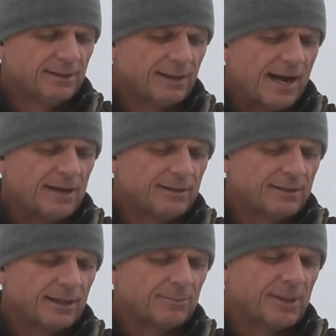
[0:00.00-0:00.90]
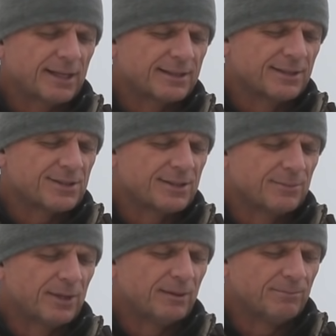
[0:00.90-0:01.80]
All right, getting back to this
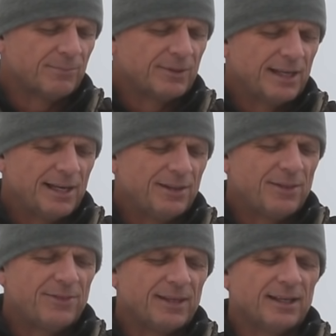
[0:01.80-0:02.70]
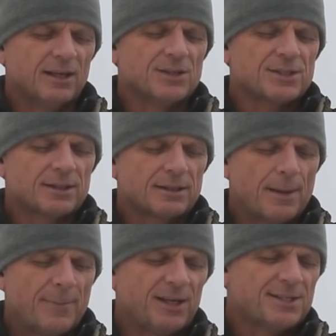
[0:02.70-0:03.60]
email. The thing is,
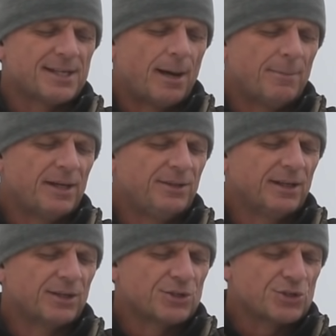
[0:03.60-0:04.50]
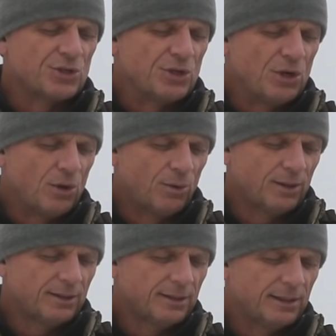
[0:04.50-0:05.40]
Mel Dumb and the others
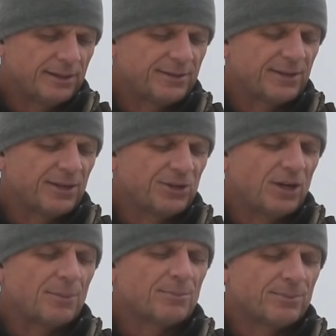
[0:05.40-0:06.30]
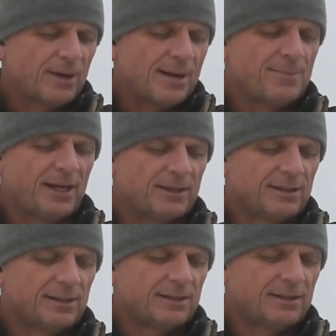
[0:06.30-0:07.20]
know that they are not
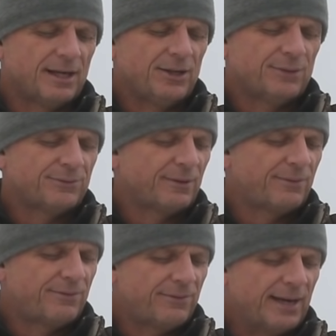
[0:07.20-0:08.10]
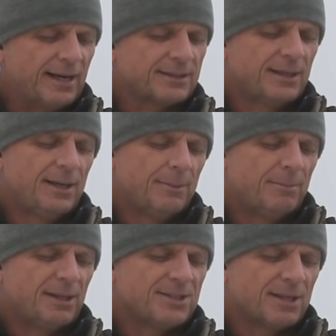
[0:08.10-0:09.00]
primate. I know for a fact
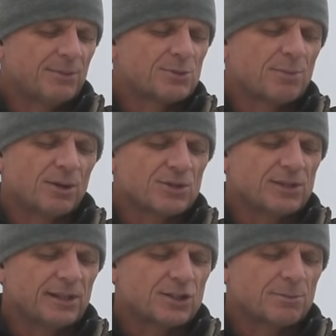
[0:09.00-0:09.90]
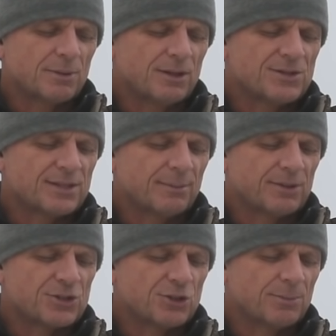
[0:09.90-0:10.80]
Mel Dumb has personally experienced some
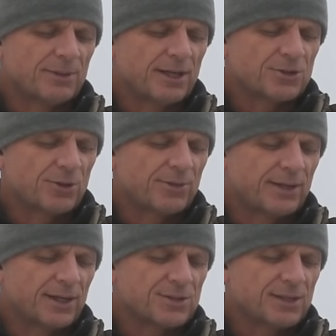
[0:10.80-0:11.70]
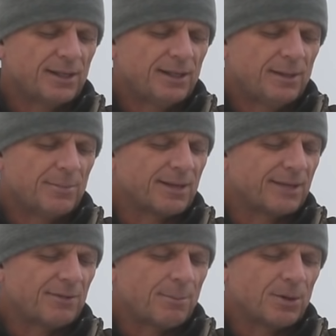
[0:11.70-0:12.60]
of the supernatural things, but
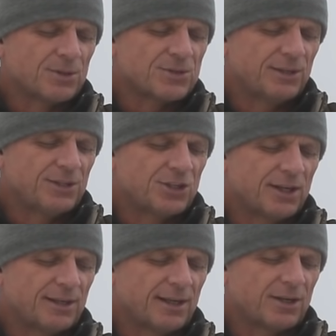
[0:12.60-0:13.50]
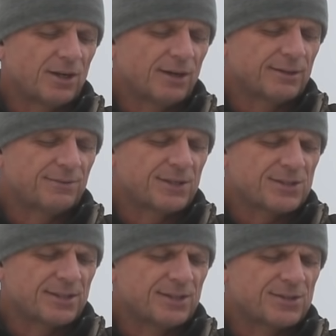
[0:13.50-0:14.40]
out of a personal agenda and cognitive
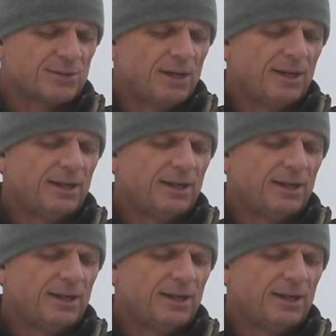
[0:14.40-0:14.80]
dissonance,